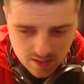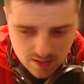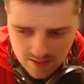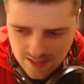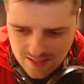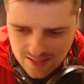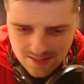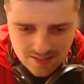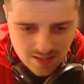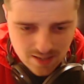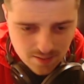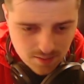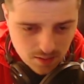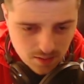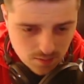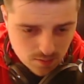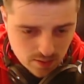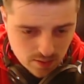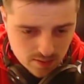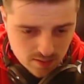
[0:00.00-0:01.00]
That's nothing,
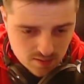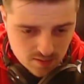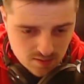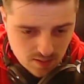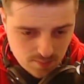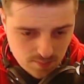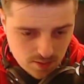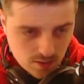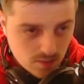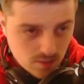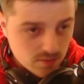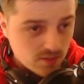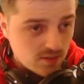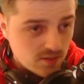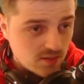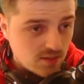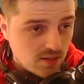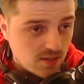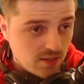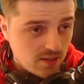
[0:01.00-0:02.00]
right? That's how many holders
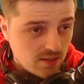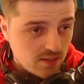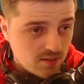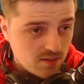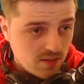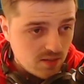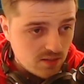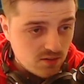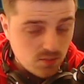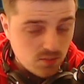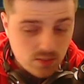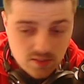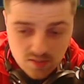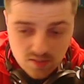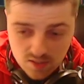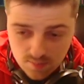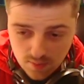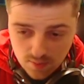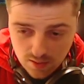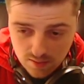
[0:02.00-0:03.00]
is that? That's
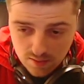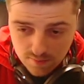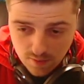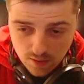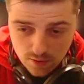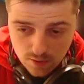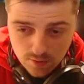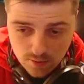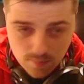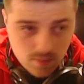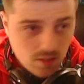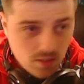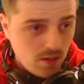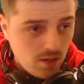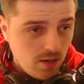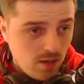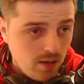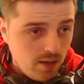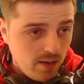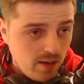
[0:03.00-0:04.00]
26 million volume
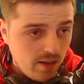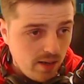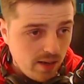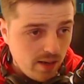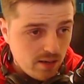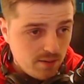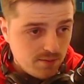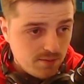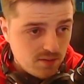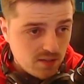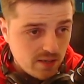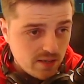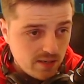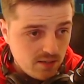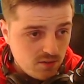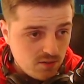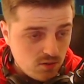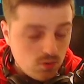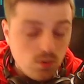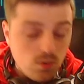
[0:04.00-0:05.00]
out of
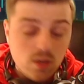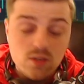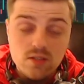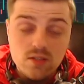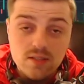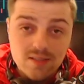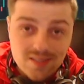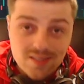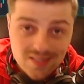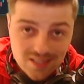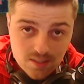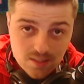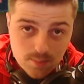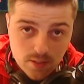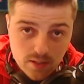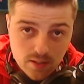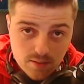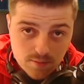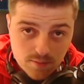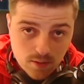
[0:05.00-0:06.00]
today's 206
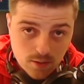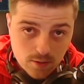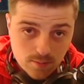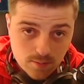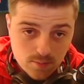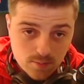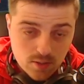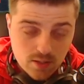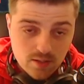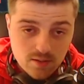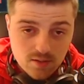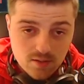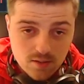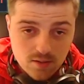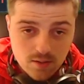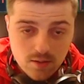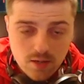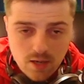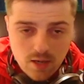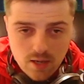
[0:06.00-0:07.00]
million volume, right?
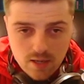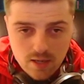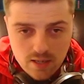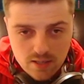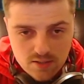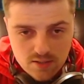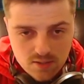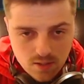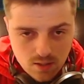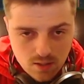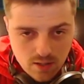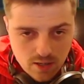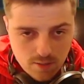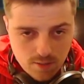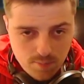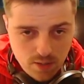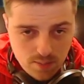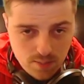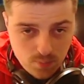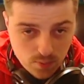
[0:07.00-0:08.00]
So it's not like
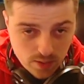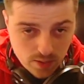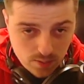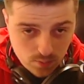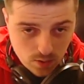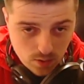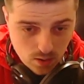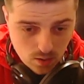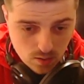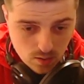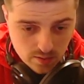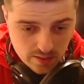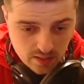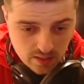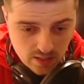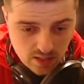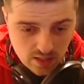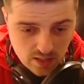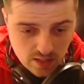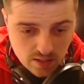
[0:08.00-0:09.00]
people that were holding
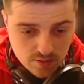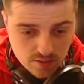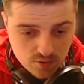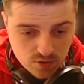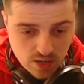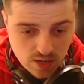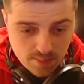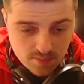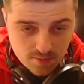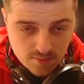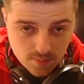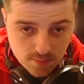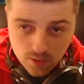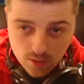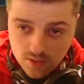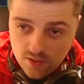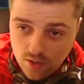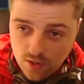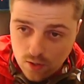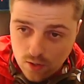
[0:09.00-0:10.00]
here trapped from
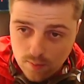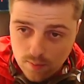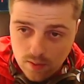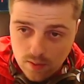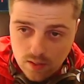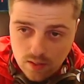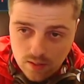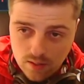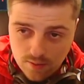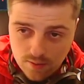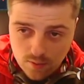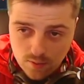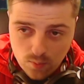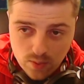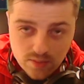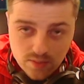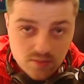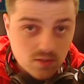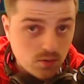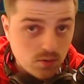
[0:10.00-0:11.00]
October are the
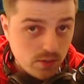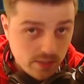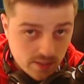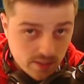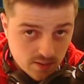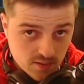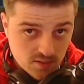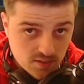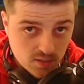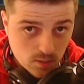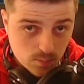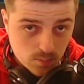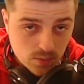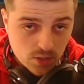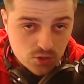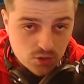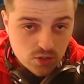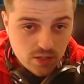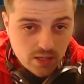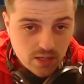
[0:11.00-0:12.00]
ones creating the sell
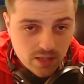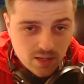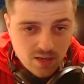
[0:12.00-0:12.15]
pressure here.